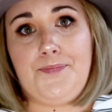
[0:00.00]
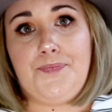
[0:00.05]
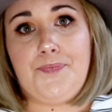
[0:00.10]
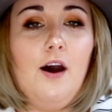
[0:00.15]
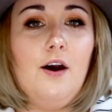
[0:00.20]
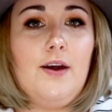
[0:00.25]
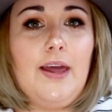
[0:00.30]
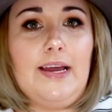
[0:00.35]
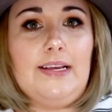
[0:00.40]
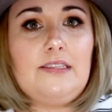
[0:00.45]

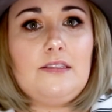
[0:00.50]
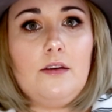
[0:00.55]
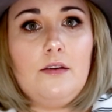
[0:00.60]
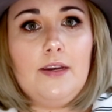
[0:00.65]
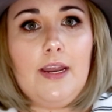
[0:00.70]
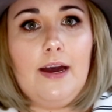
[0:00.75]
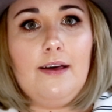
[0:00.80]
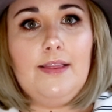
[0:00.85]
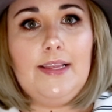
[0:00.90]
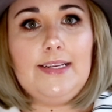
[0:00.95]
Okay, so
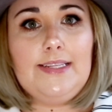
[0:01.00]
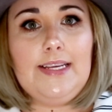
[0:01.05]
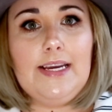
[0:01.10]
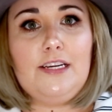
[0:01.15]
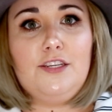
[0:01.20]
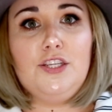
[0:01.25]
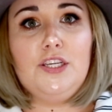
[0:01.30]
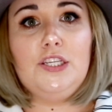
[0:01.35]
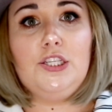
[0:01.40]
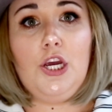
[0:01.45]
now let's
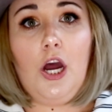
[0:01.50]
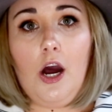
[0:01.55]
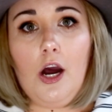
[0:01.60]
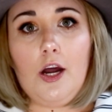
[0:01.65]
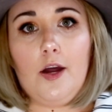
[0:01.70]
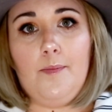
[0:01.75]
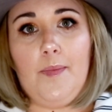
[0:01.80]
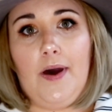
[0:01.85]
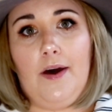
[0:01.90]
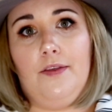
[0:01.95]
actually talk
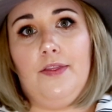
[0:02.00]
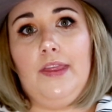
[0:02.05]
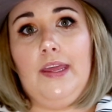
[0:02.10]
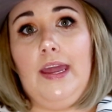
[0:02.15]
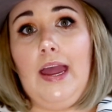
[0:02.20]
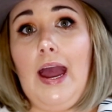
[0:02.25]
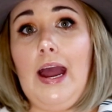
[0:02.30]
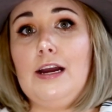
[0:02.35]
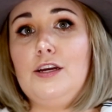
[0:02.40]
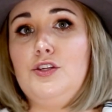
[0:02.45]
about
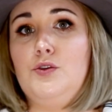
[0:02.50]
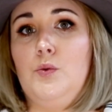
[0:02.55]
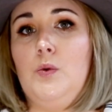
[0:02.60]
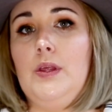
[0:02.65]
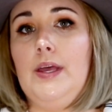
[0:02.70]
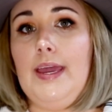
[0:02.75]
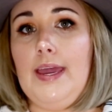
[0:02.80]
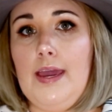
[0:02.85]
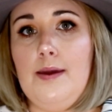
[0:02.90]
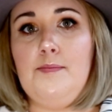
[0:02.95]
the
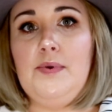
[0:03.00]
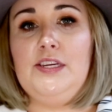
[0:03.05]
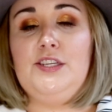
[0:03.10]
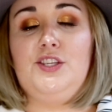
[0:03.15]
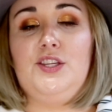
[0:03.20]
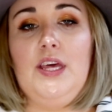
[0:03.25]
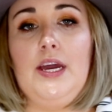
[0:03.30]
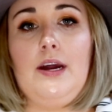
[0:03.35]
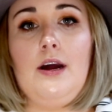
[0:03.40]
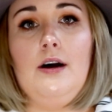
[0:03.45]
actual image
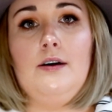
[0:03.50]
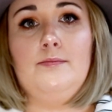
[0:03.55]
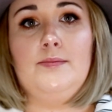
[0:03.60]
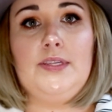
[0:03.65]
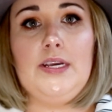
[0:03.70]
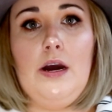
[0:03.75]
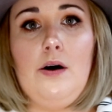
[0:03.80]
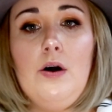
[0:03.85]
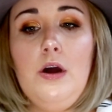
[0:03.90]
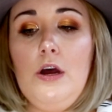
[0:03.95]
that comes
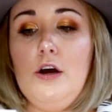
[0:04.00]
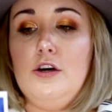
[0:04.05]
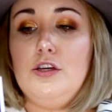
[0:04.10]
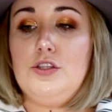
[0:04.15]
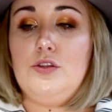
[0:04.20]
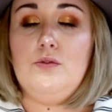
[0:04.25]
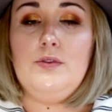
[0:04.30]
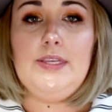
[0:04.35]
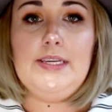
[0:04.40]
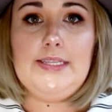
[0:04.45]
out.
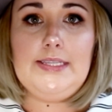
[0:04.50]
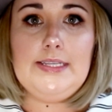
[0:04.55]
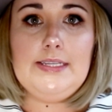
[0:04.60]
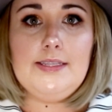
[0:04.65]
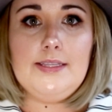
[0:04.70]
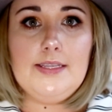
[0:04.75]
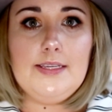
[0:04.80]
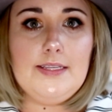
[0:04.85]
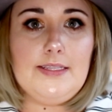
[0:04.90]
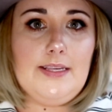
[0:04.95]
So this is
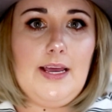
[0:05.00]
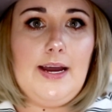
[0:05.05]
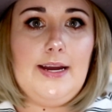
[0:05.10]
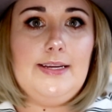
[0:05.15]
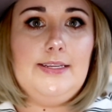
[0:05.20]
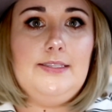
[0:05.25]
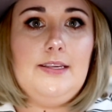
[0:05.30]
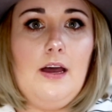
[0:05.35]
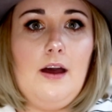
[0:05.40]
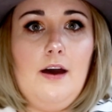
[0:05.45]
the
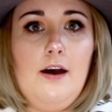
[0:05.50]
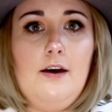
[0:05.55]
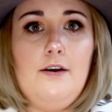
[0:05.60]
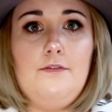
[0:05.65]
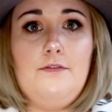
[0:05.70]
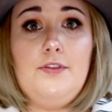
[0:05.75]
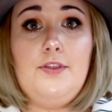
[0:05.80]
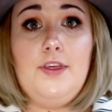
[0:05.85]
size of